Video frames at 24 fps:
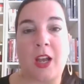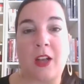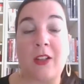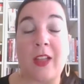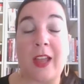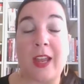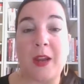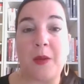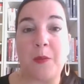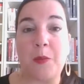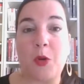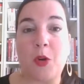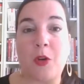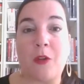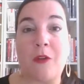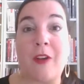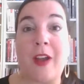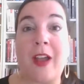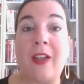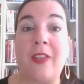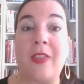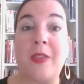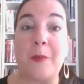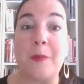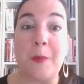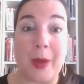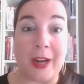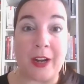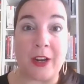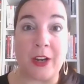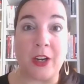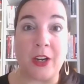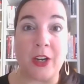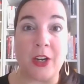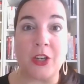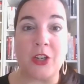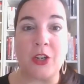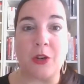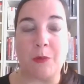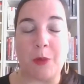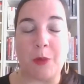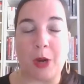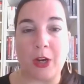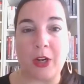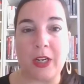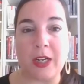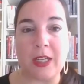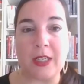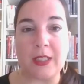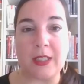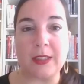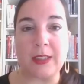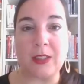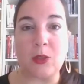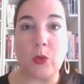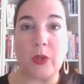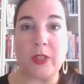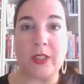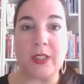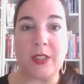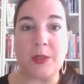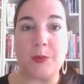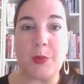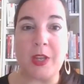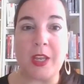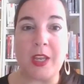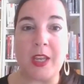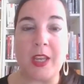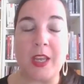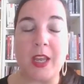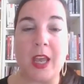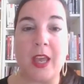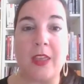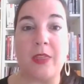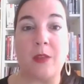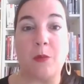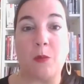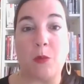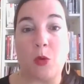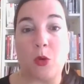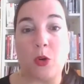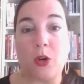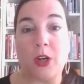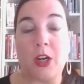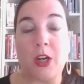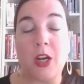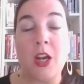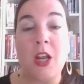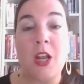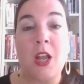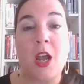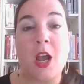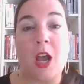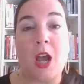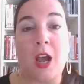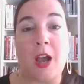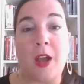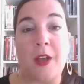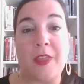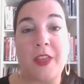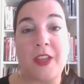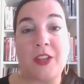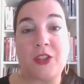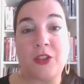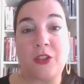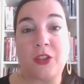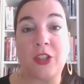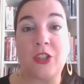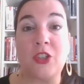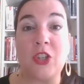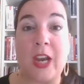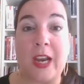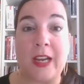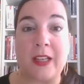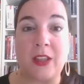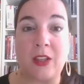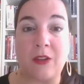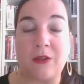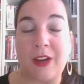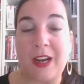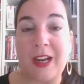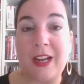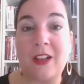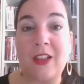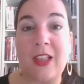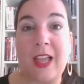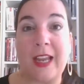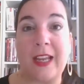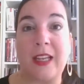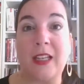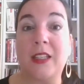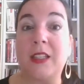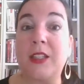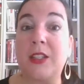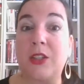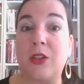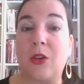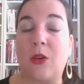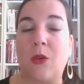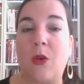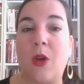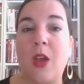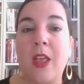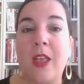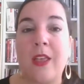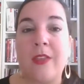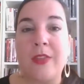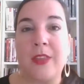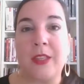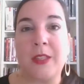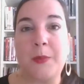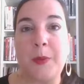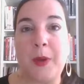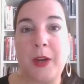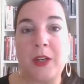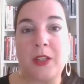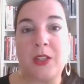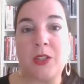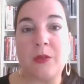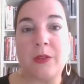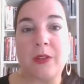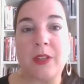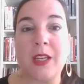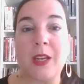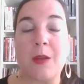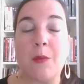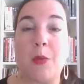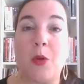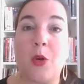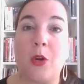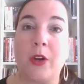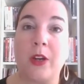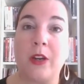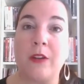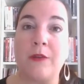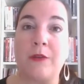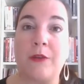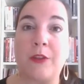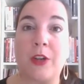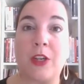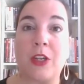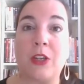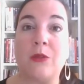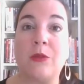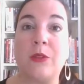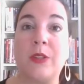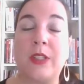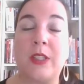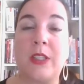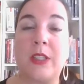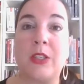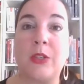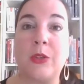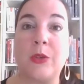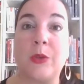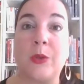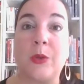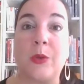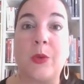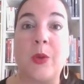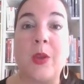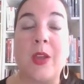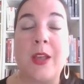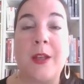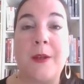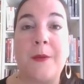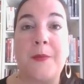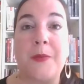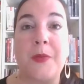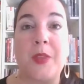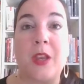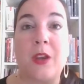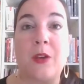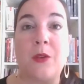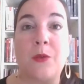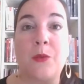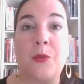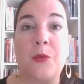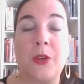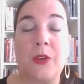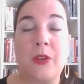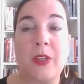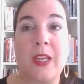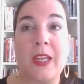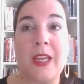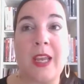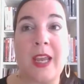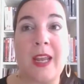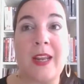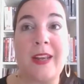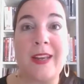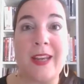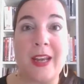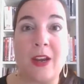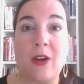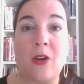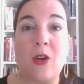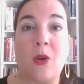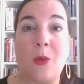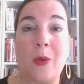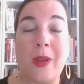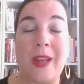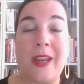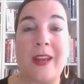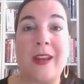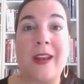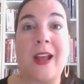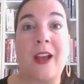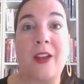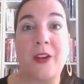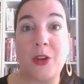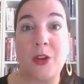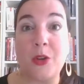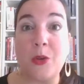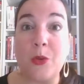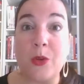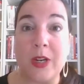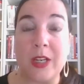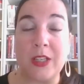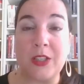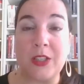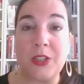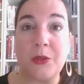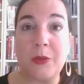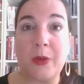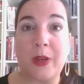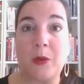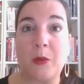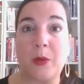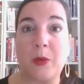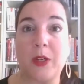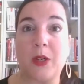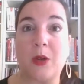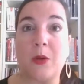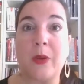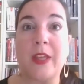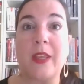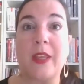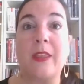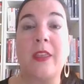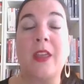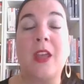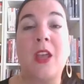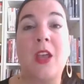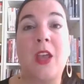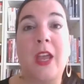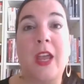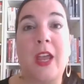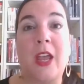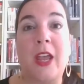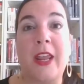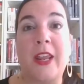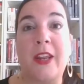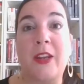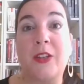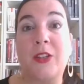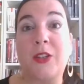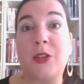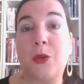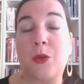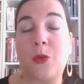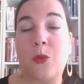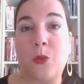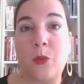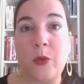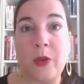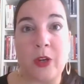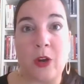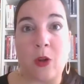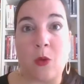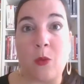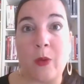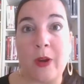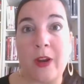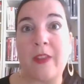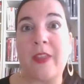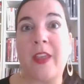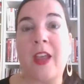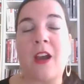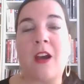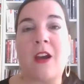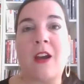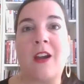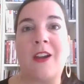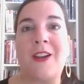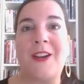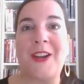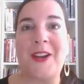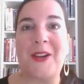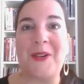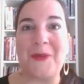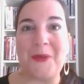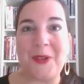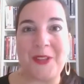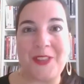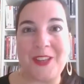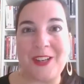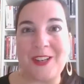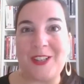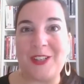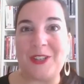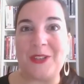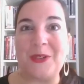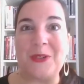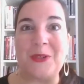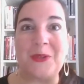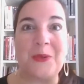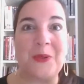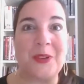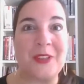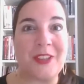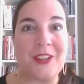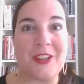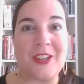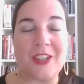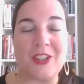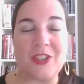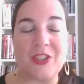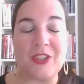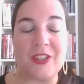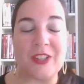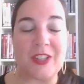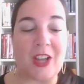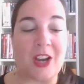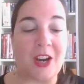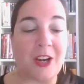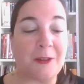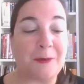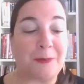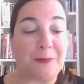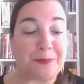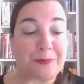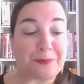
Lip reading: client profile, the better your marketing is going to be, and the more that you'll attract the right clients. So this part's really important for you to really narrow in on who it is you want to work with, and where they are and what they do, what their interests are.